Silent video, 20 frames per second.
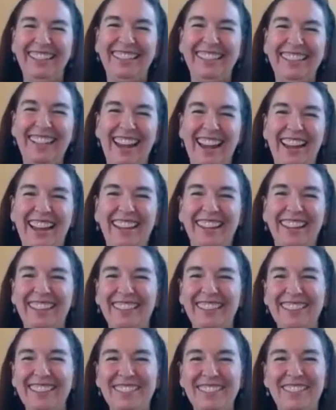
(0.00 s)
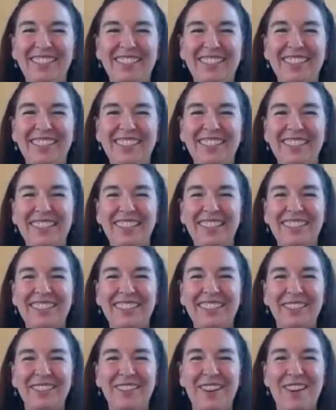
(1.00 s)
yeah,
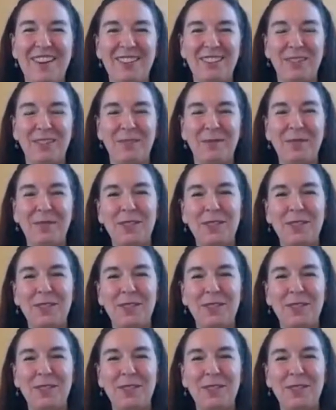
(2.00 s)
that's so awesome.